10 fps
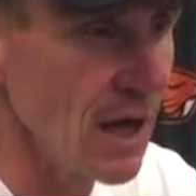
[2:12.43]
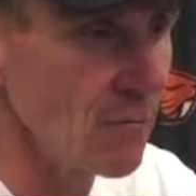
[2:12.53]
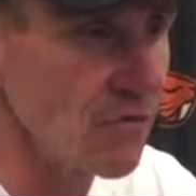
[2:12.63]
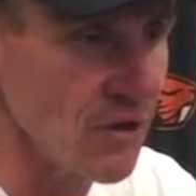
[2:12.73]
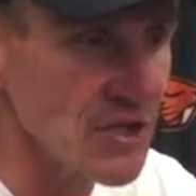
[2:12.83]

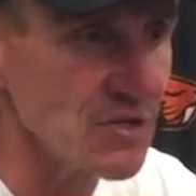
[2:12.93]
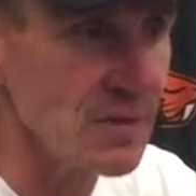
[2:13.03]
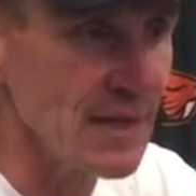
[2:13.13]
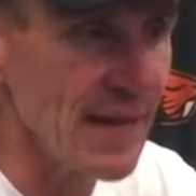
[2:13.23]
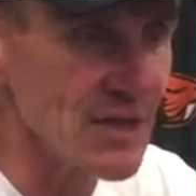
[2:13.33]
um, for us to
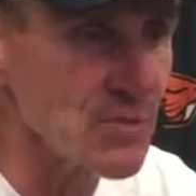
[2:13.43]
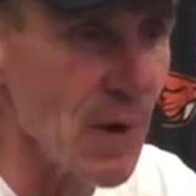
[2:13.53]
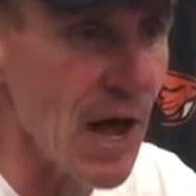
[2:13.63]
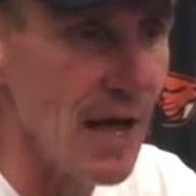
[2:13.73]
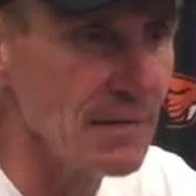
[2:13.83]
be in that
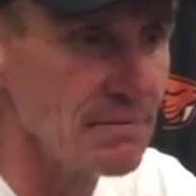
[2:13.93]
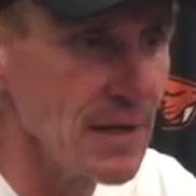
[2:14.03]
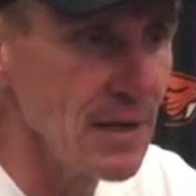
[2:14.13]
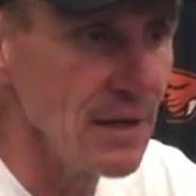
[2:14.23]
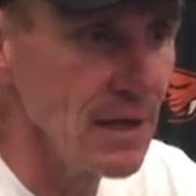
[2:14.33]
spot,
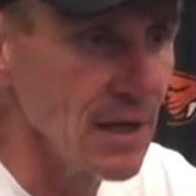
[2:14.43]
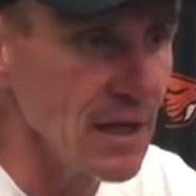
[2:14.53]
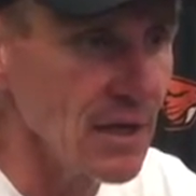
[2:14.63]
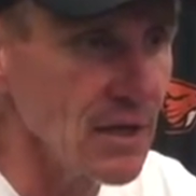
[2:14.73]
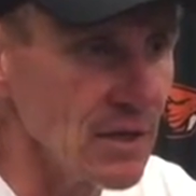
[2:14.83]
it, it,
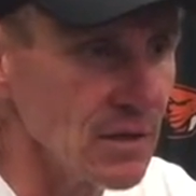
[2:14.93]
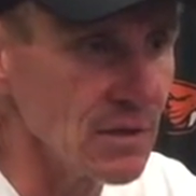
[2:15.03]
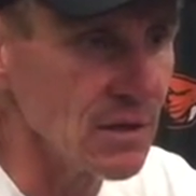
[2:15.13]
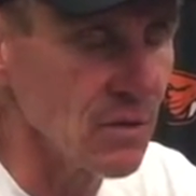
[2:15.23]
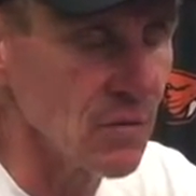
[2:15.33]
it,
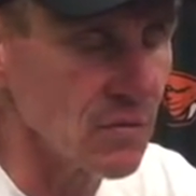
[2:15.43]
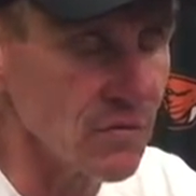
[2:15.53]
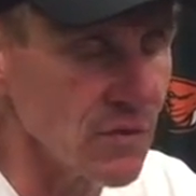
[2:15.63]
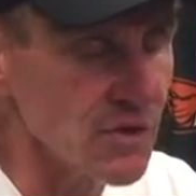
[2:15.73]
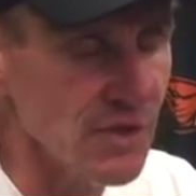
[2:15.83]
you know,
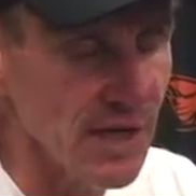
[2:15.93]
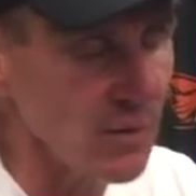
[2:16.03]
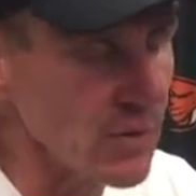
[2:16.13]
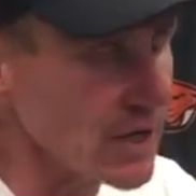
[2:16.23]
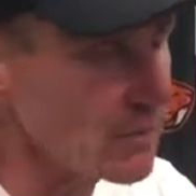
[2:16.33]
first day
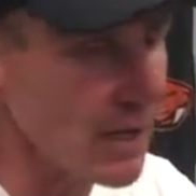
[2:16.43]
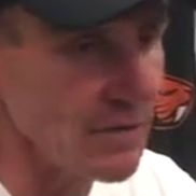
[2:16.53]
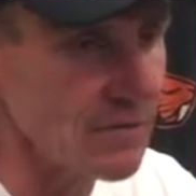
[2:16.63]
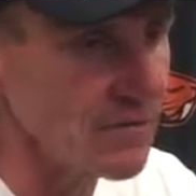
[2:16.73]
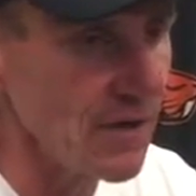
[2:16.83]
when we come
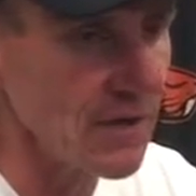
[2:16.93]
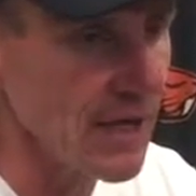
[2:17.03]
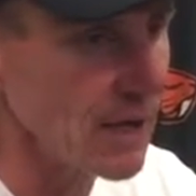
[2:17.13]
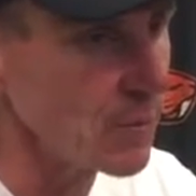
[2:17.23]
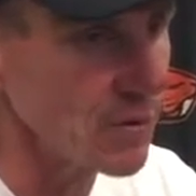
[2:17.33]
back from fall
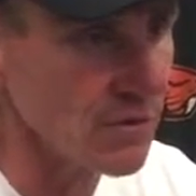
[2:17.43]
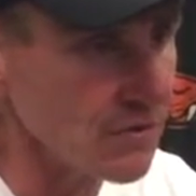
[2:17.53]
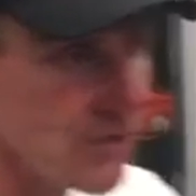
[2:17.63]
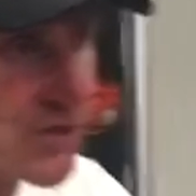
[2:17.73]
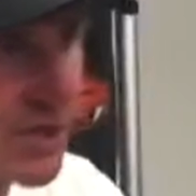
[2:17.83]
camp, one of
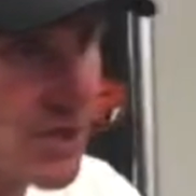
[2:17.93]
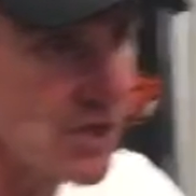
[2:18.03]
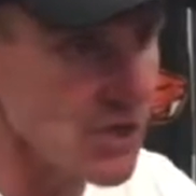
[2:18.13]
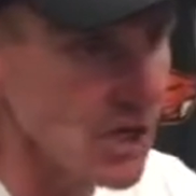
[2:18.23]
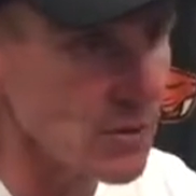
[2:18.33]
the first things I
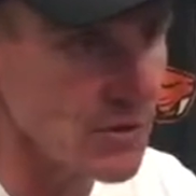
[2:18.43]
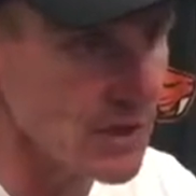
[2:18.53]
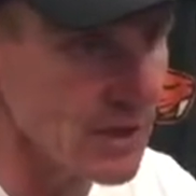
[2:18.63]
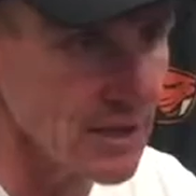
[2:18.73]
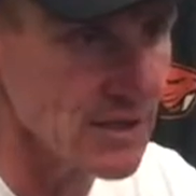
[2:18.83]
share with the
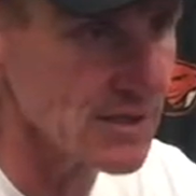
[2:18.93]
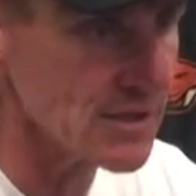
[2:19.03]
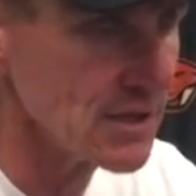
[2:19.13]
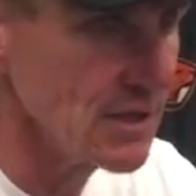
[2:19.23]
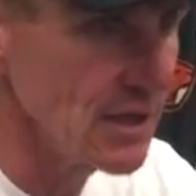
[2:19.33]

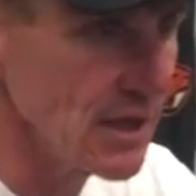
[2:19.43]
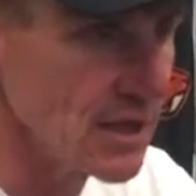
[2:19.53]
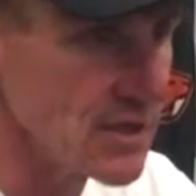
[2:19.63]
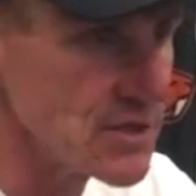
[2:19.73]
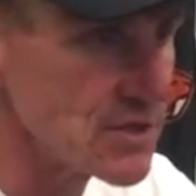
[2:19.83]
kids
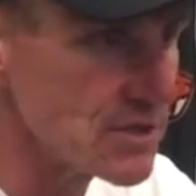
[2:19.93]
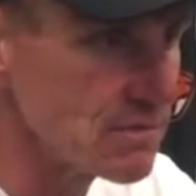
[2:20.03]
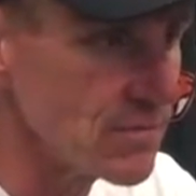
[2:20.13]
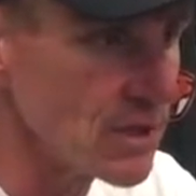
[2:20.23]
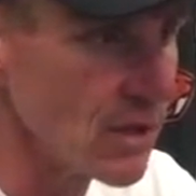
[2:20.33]
is,
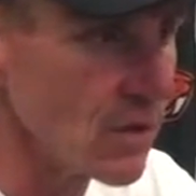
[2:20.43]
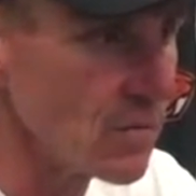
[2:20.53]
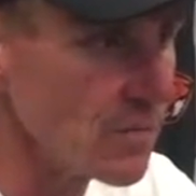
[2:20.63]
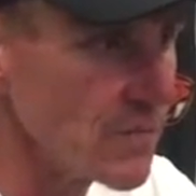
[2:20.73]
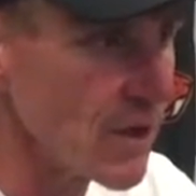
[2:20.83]
you
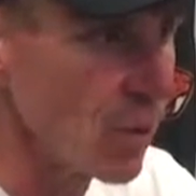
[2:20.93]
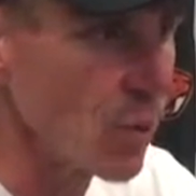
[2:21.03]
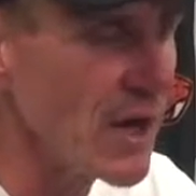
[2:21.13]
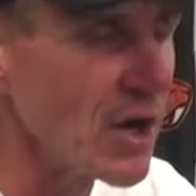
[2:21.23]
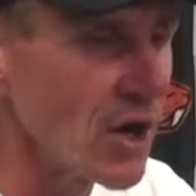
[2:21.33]
know, a
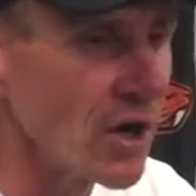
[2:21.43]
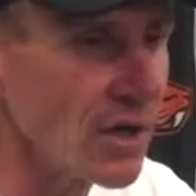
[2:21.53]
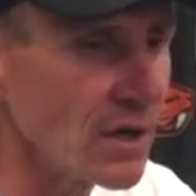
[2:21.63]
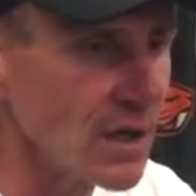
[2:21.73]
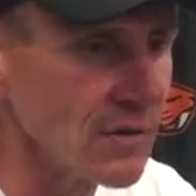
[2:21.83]

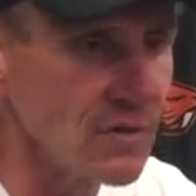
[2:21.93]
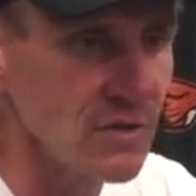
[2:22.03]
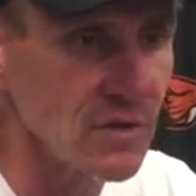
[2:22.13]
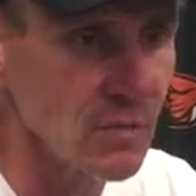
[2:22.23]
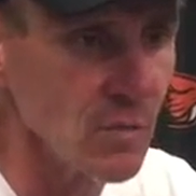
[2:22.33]
winner gets
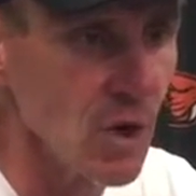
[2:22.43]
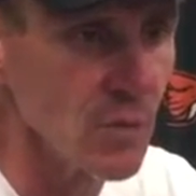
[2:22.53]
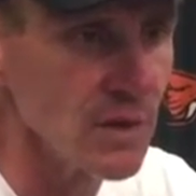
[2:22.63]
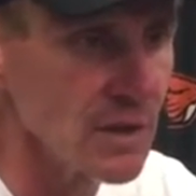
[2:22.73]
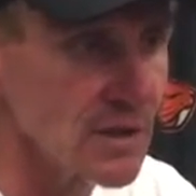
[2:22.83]
into the
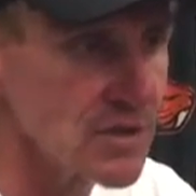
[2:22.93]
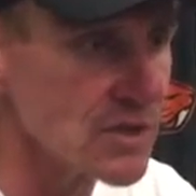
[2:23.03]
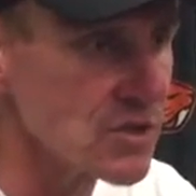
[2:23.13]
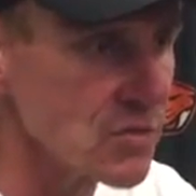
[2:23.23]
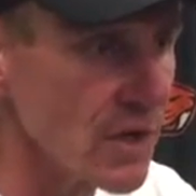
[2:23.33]
moment and the
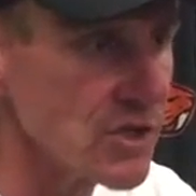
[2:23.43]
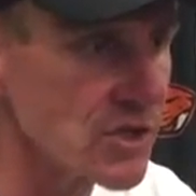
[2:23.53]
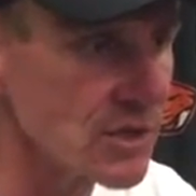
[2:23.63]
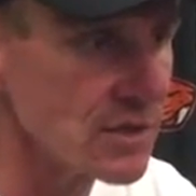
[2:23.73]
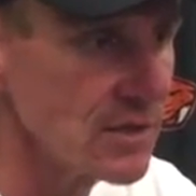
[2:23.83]

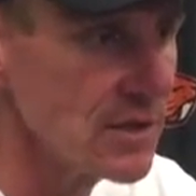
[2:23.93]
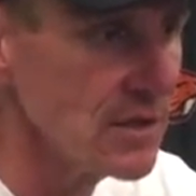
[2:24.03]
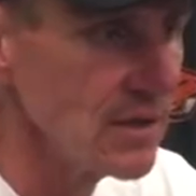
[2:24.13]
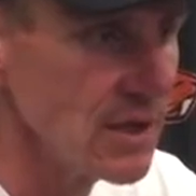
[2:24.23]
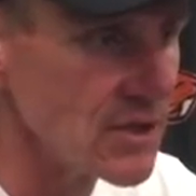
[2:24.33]
situation
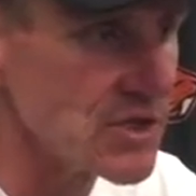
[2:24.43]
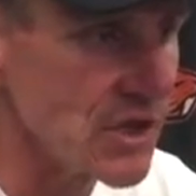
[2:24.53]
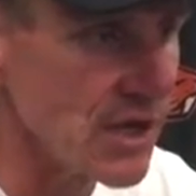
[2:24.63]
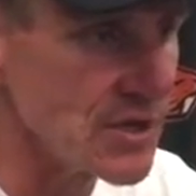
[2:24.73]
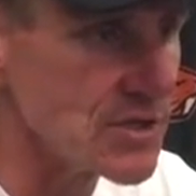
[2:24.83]
and
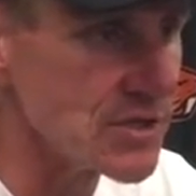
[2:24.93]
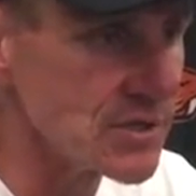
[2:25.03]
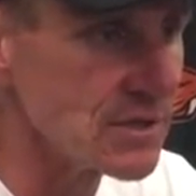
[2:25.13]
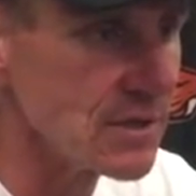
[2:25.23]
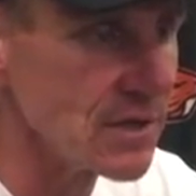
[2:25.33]

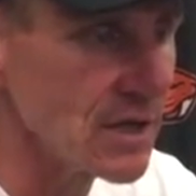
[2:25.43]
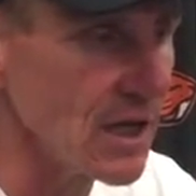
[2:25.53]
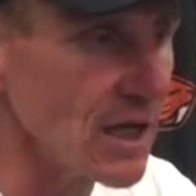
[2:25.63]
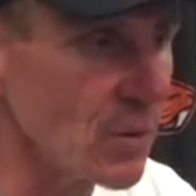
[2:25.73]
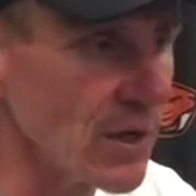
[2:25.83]
says,
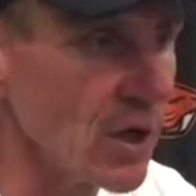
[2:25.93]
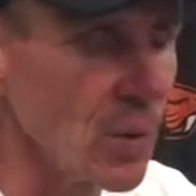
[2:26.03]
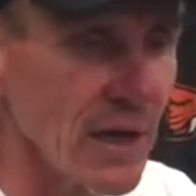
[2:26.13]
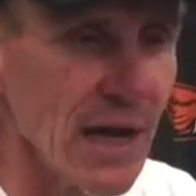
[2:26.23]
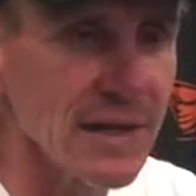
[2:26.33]
okay, here we go,
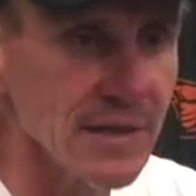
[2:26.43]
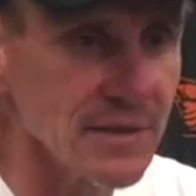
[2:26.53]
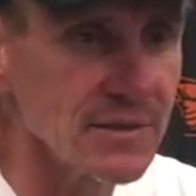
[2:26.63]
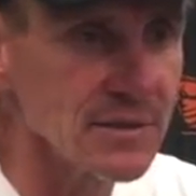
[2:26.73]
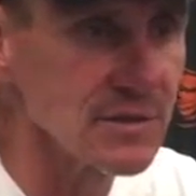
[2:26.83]
we got
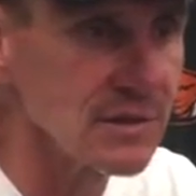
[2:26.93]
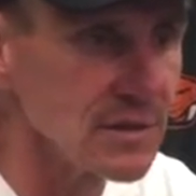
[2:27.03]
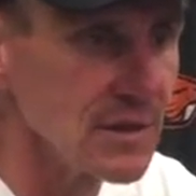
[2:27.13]
this.